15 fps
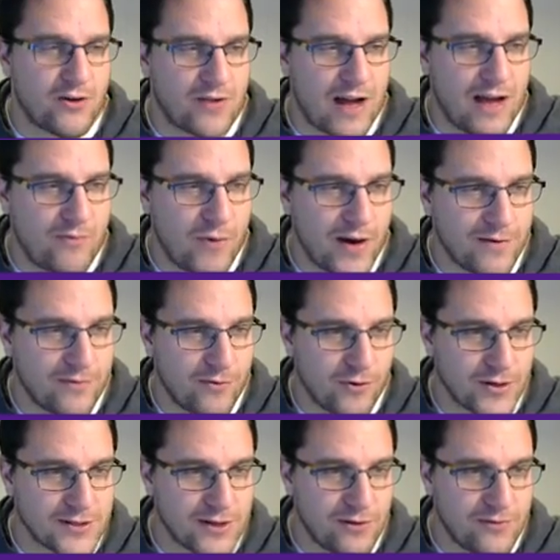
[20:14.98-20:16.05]
on the left wing
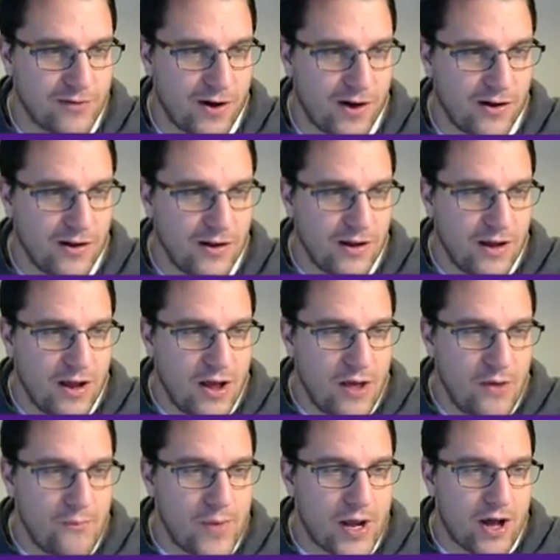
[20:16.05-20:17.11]
for us so far.
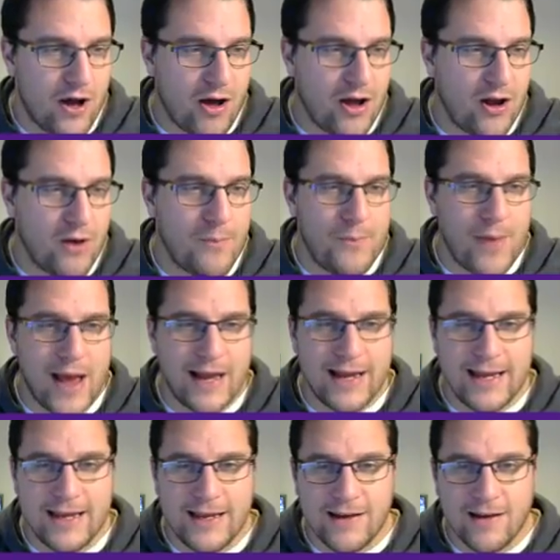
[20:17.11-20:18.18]
Mikhail
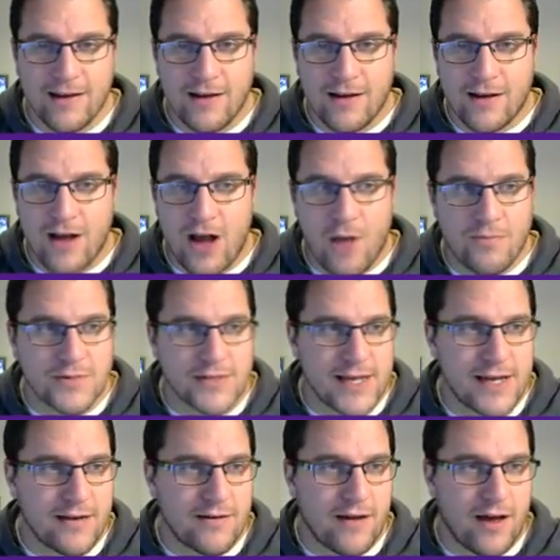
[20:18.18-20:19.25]
Beli comes
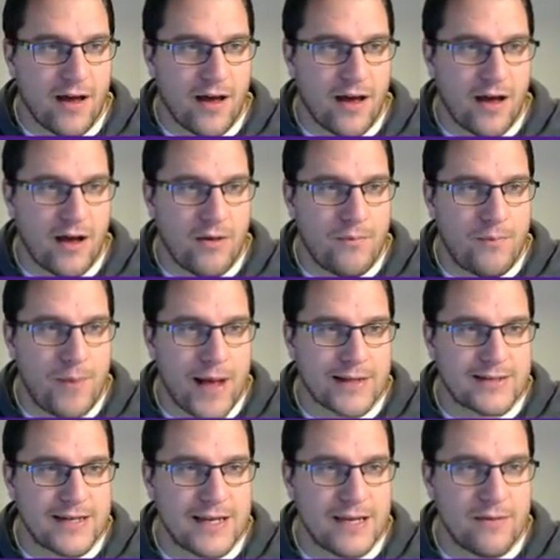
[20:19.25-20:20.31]
in. Uh,
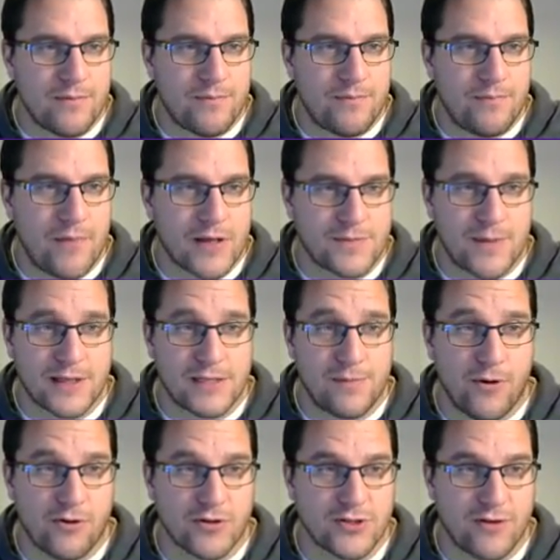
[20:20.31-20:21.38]
Batty, that's Batty
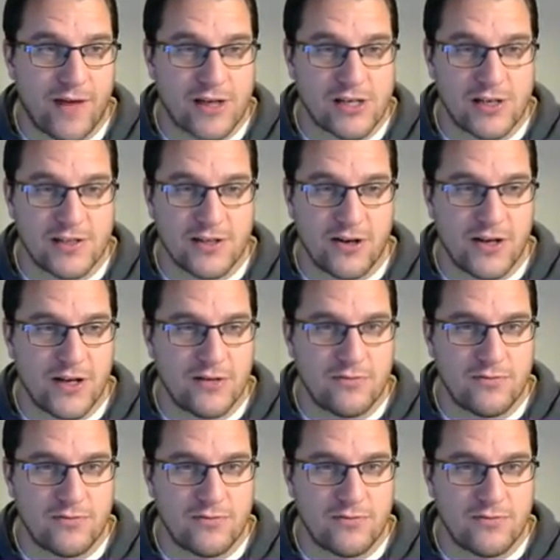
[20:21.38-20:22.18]
Borisov actually, so he